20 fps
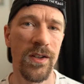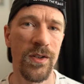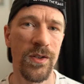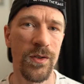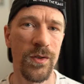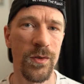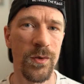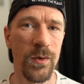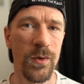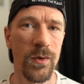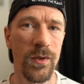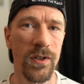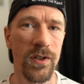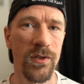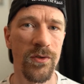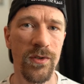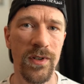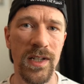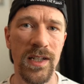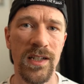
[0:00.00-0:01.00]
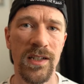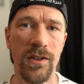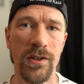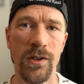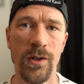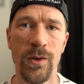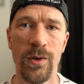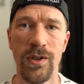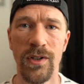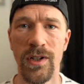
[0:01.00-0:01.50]
to create
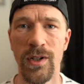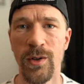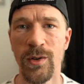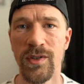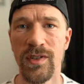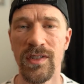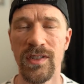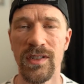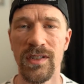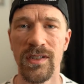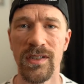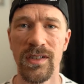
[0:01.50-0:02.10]
code notes,